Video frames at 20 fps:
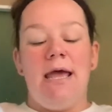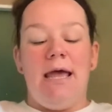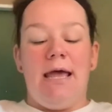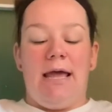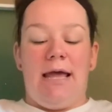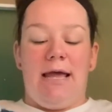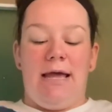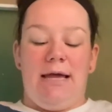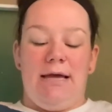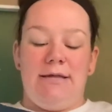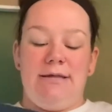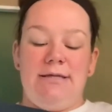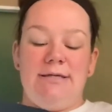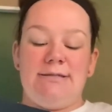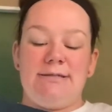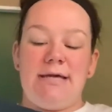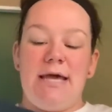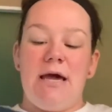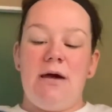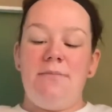and these
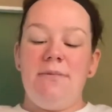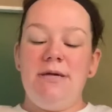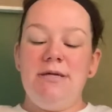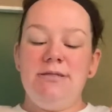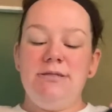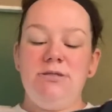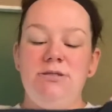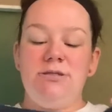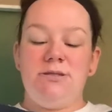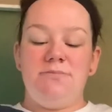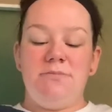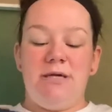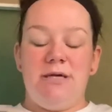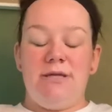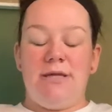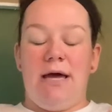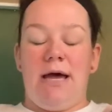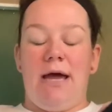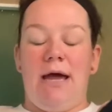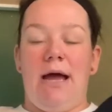camis are something
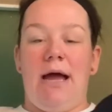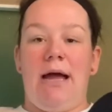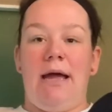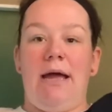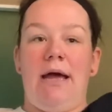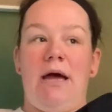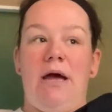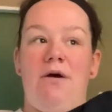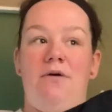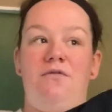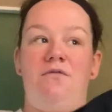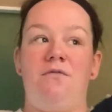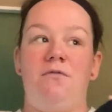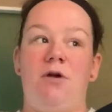that I have